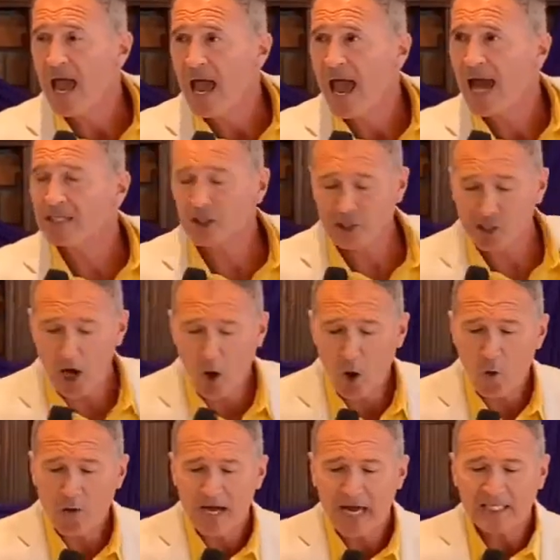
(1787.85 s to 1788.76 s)
And
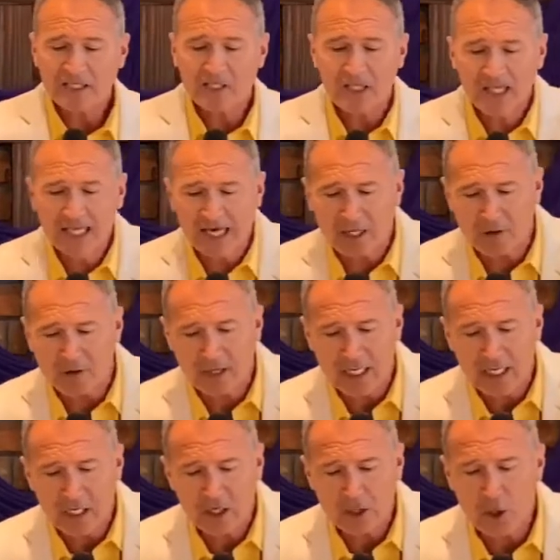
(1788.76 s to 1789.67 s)
so it's
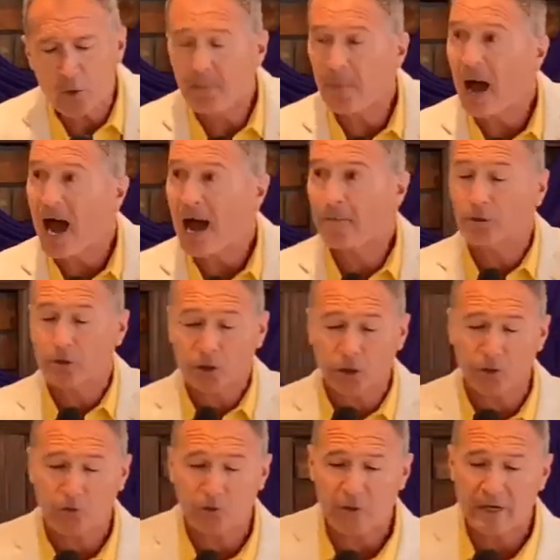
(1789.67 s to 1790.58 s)
literally, your Bible
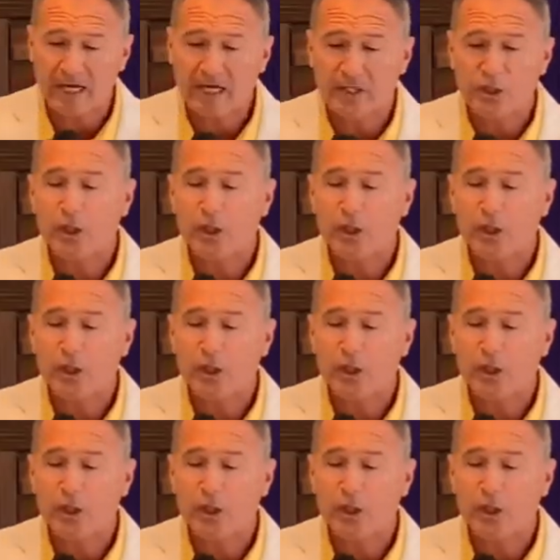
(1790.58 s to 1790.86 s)
should read,